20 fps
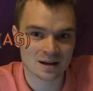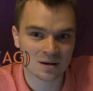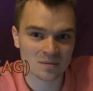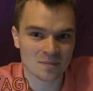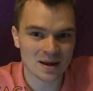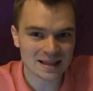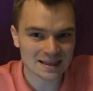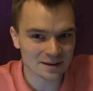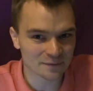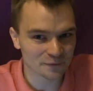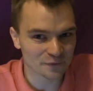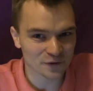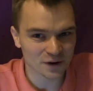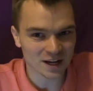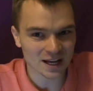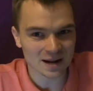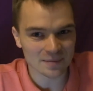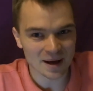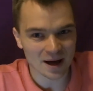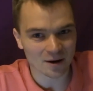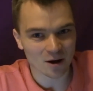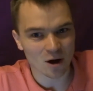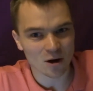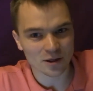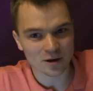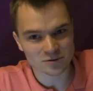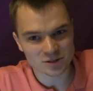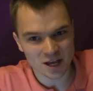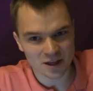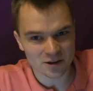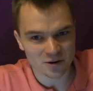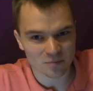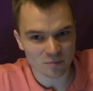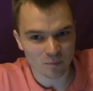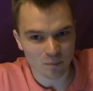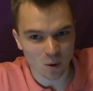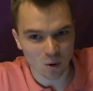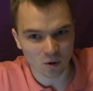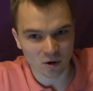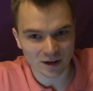Make them forget about all those other
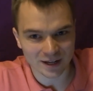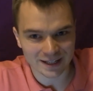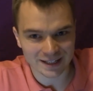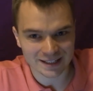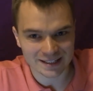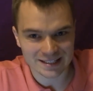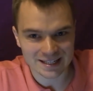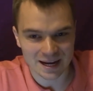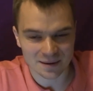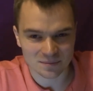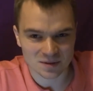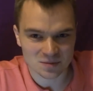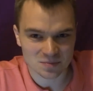boring extemp